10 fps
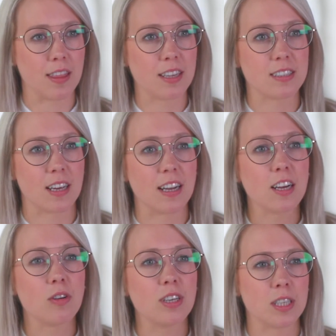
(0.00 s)
this can
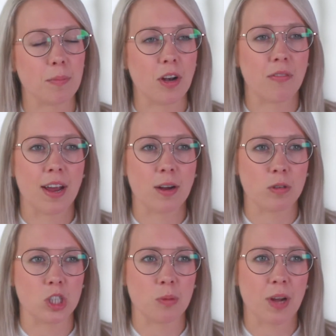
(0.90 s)
increase the amount of
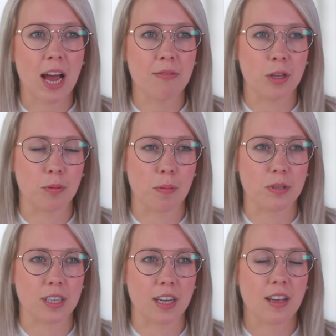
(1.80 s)
equity we have in the
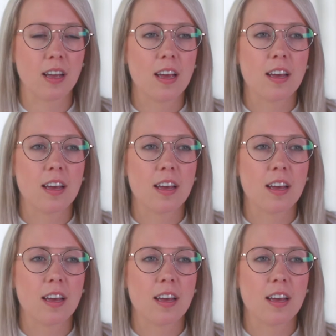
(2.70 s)
property,